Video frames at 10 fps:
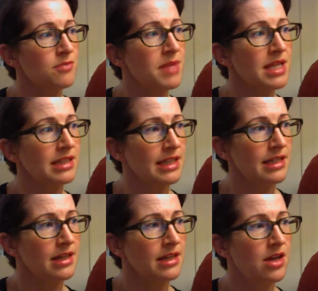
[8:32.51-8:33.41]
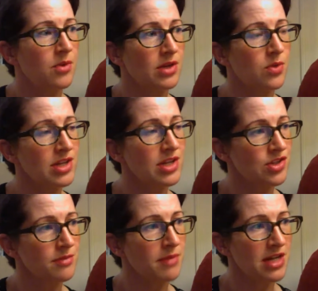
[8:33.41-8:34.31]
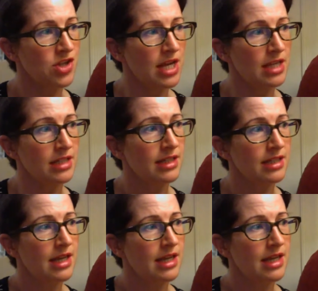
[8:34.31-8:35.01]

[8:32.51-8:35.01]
Bingley, when questioned by Jane,